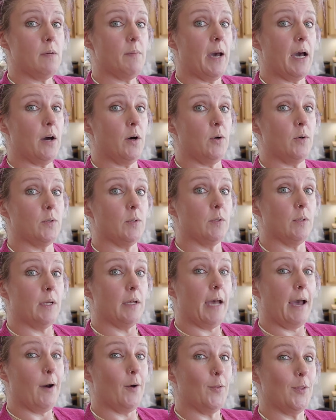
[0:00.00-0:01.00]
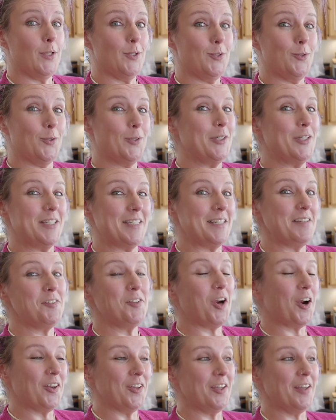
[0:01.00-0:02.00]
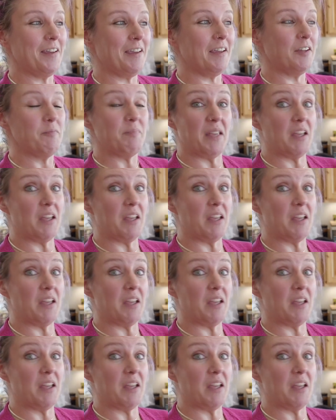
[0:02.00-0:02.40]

about how they do their seed garlic.